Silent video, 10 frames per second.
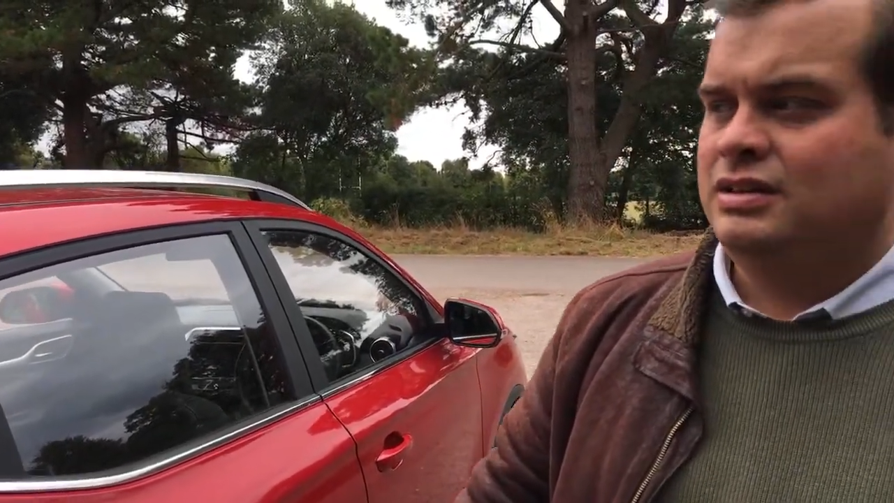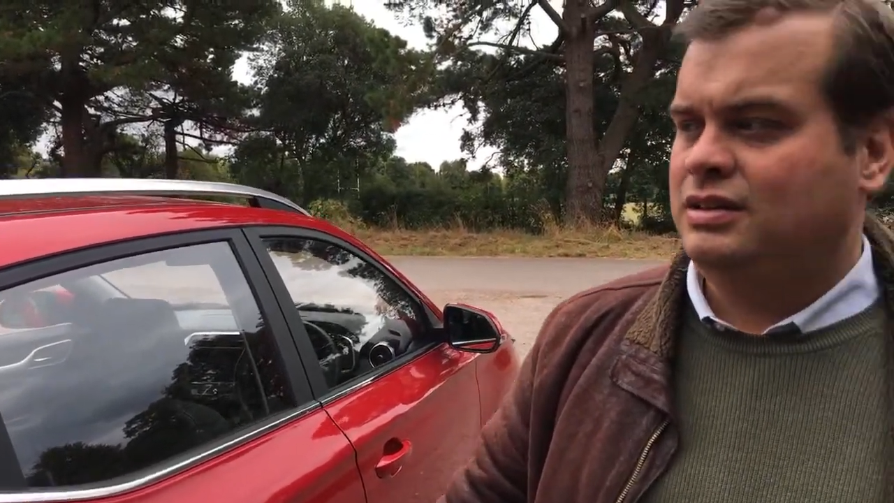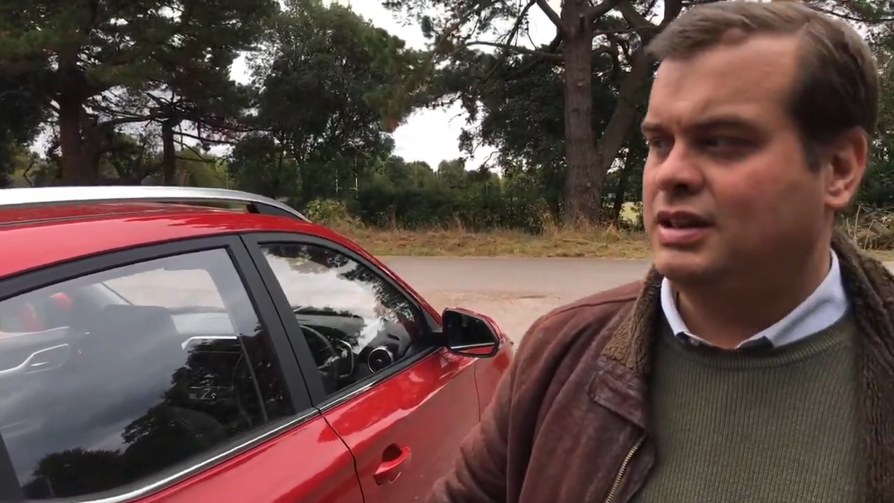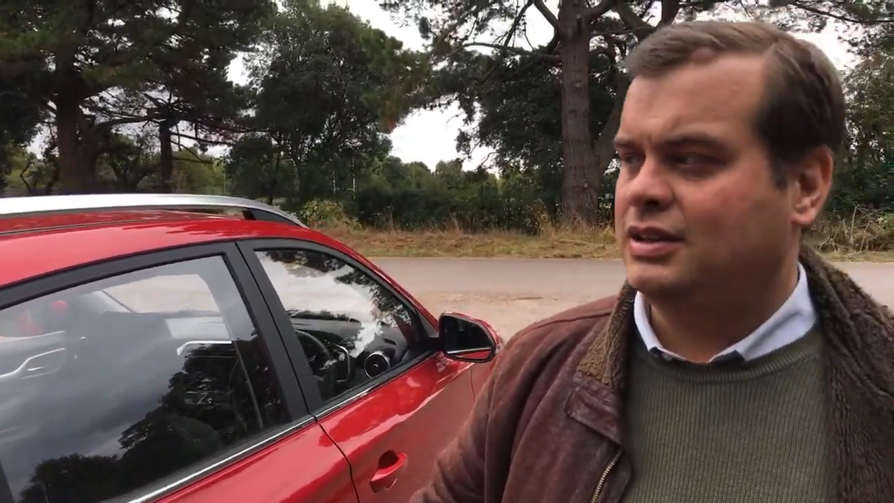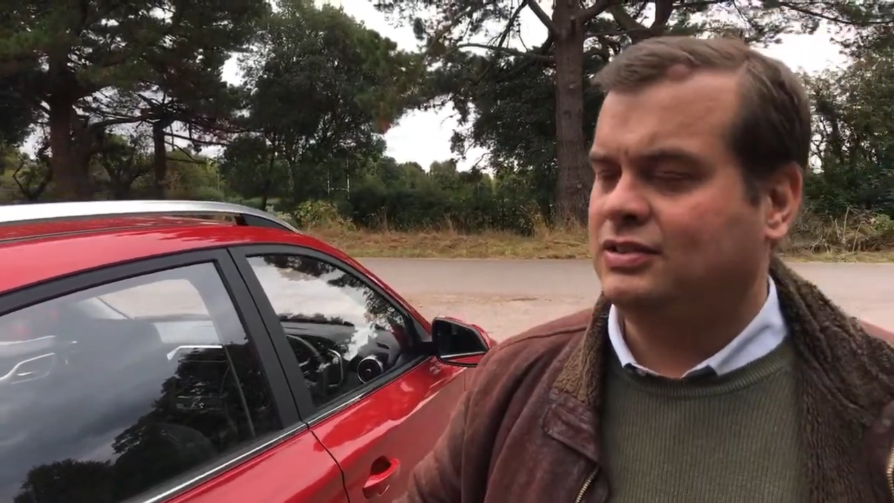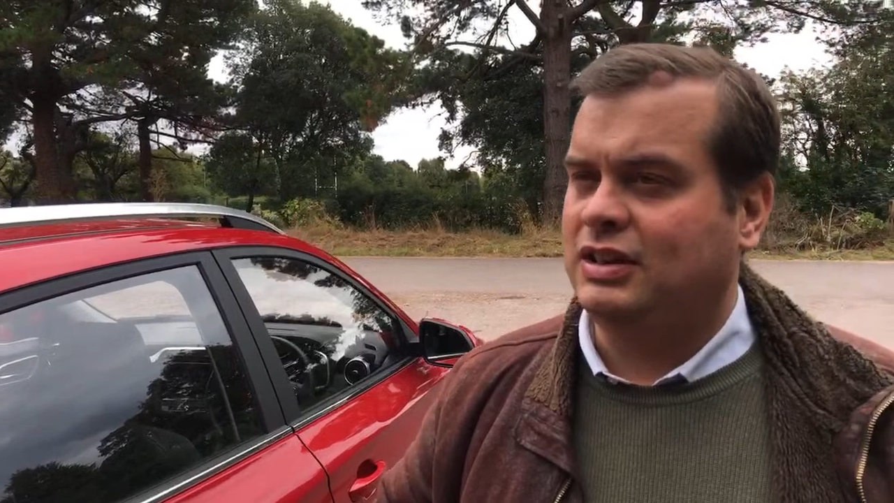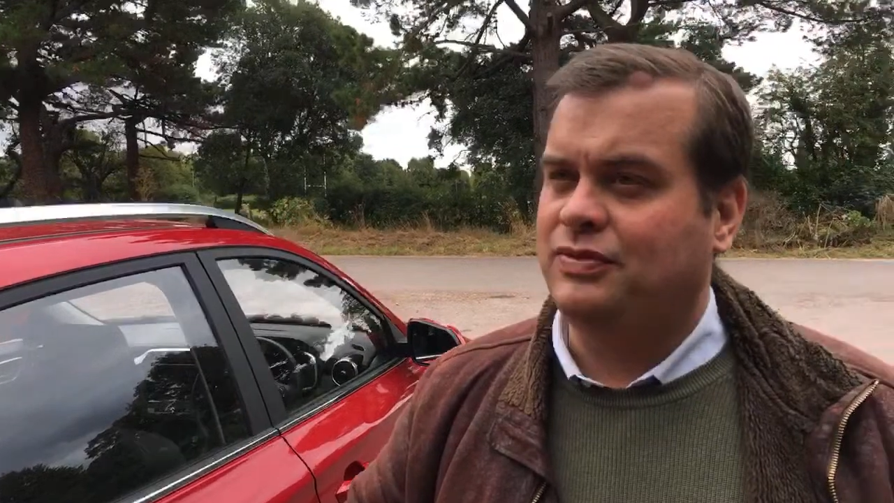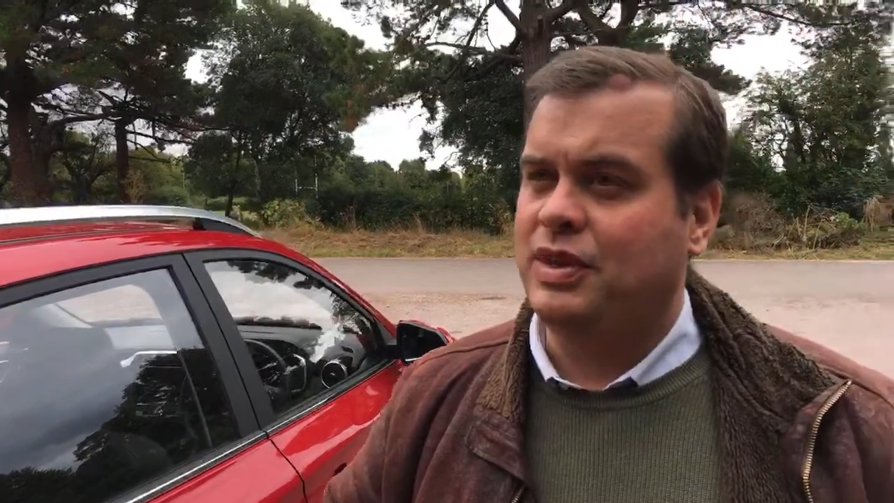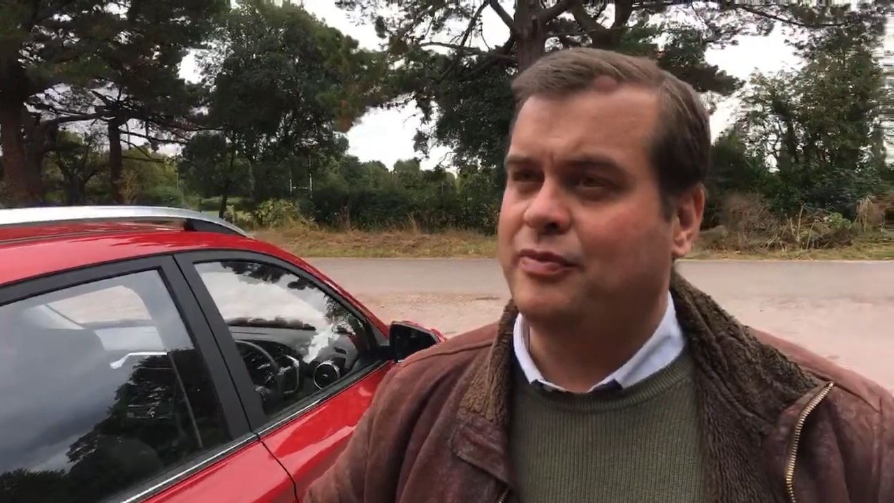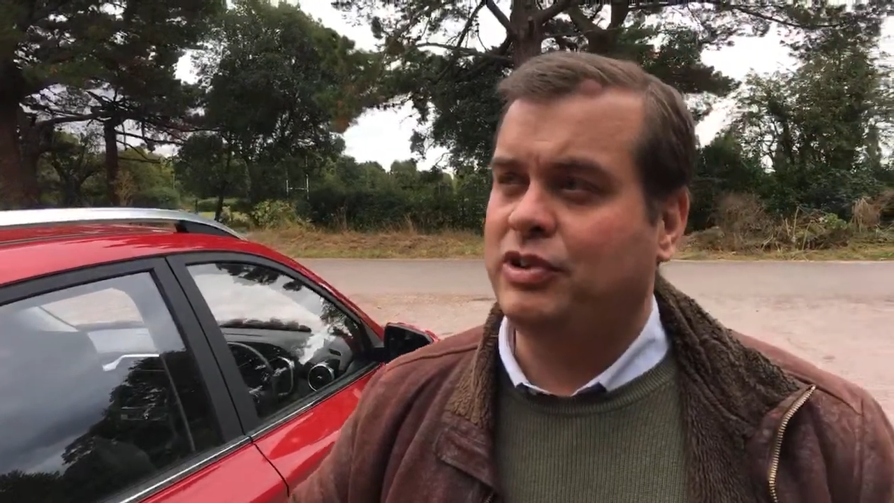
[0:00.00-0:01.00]
Yes,
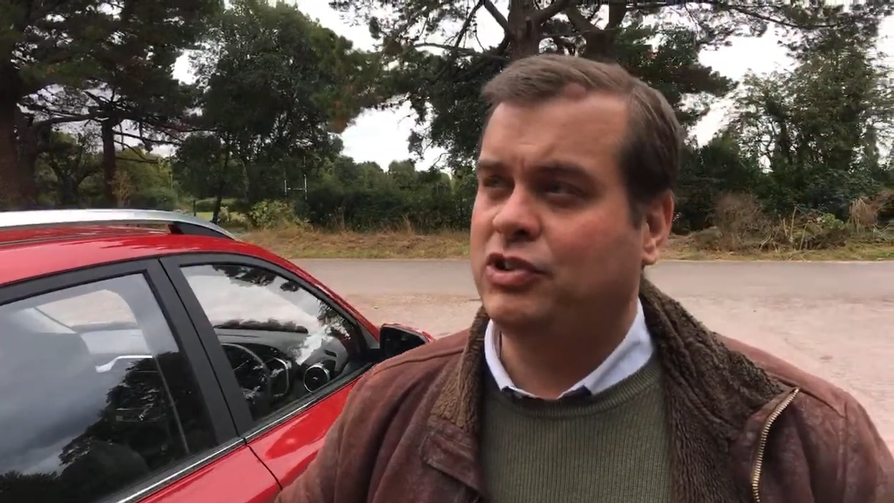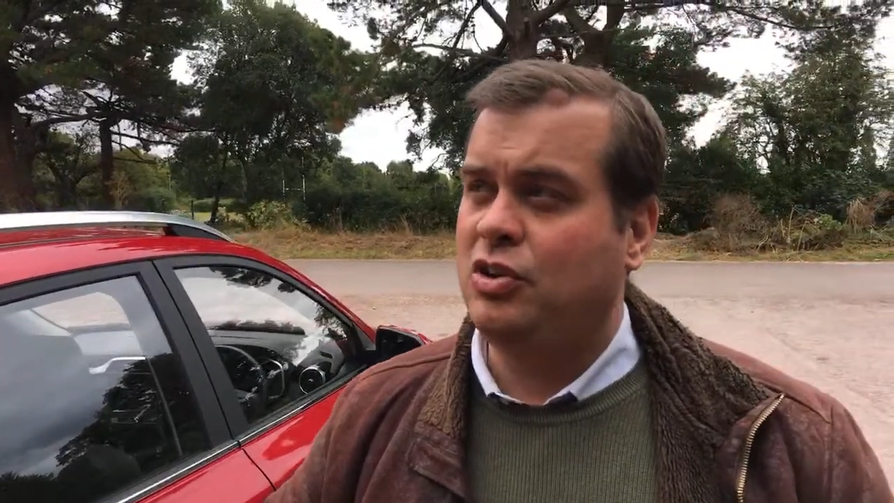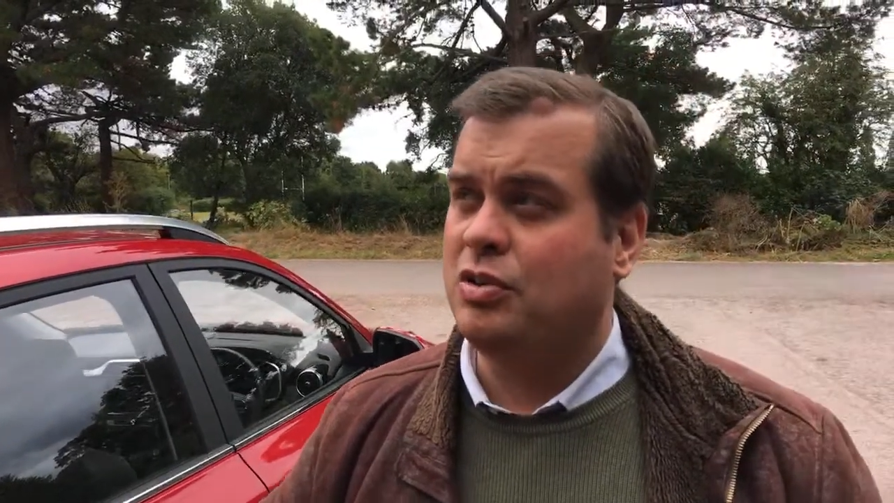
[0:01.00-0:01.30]
the 2